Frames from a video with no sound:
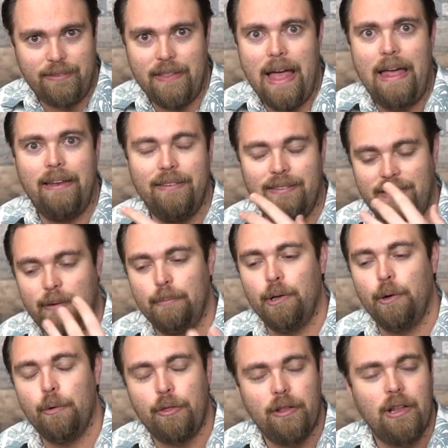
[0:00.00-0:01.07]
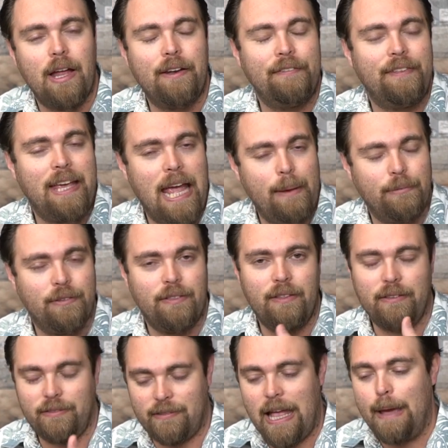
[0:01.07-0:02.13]
and that is similar with a lot of the games in
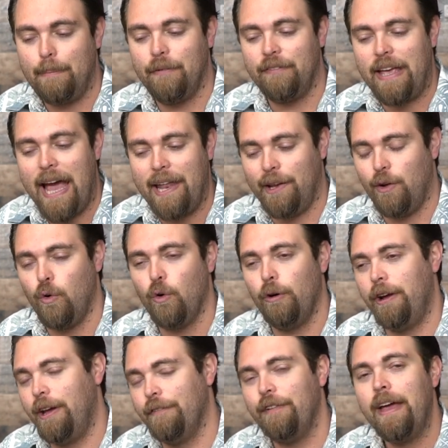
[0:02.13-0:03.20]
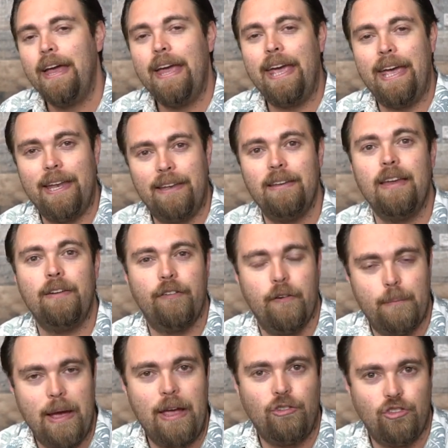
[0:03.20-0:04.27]
this type of category of hidden
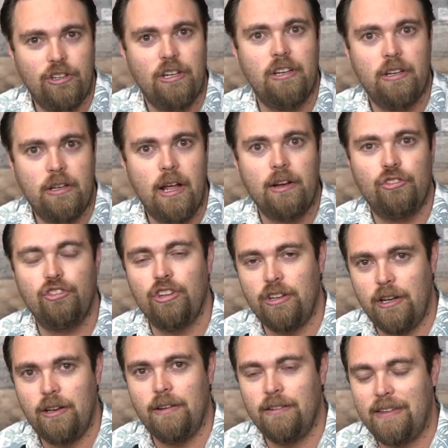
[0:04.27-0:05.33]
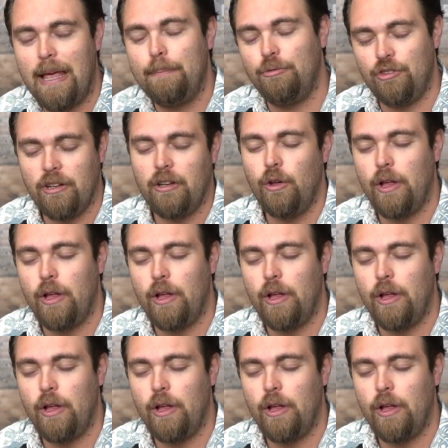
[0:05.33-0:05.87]
information and deduction and deception.